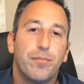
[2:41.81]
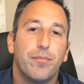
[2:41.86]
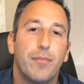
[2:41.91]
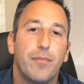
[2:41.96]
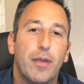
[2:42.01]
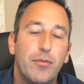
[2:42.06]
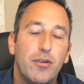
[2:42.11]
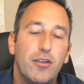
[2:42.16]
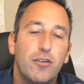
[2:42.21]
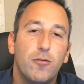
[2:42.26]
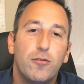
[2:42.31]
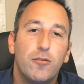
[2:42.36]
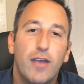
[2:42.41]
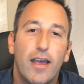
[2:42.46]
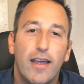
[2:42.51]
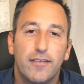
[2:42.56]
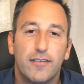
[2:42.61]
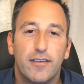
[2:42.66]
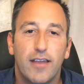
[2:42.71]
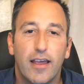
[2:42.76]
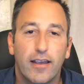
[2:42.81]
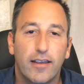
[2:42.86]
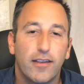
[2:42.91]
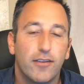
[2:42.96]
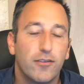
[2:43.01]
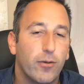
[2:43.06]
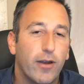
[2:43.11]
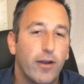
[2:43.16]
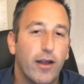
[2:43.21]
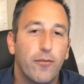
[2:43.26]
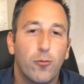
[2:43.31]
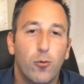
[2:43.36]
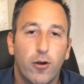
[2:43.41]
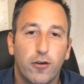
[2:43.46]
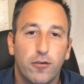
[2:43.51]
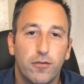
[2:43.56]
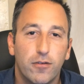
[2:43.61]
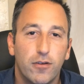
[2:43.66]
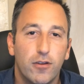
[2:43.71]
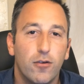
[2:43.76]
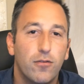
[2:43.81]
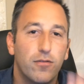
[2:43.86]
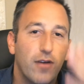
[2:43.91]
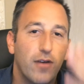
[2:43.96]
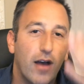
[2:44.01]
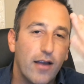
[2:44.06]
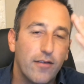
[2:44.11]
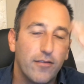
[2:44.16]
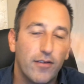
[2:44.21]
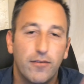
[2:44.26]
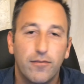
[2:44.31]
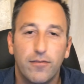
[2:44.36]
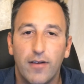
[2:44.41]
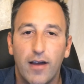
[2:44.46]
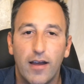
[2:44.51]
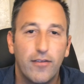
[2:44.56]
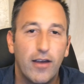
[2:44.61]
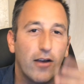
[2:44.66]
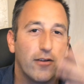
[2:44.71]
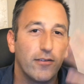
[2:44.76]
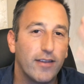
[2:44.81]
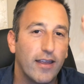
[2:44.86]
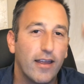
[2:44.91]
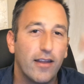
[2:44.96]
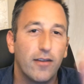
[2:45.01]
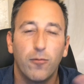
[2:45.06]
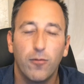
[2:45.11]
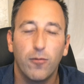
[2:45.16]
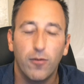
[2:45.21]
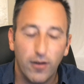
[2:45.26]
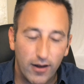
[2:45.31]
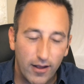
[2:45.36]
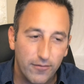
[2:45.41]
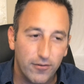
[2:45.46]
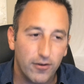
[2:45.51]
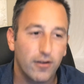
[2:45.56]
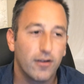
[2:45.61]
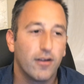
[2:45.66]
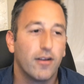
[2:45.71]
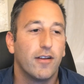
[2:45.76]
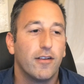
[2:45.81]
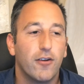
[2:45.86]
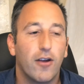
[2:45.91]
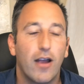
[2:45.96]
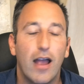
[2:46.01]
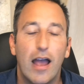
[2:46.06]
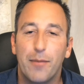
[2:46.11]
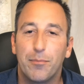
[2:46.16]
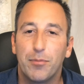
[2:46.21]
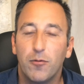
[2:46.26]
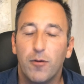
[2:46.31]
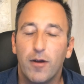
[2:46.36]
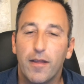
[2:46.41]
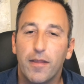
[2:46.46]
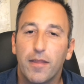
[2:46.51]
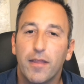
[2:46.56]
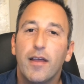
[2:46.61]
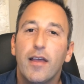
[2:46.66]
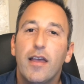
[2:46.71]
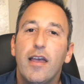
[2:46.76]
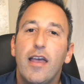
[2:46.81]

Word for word: Maybe you do 10 seconds, whatever works for you, five in, five out, 10, whatever you're happy with.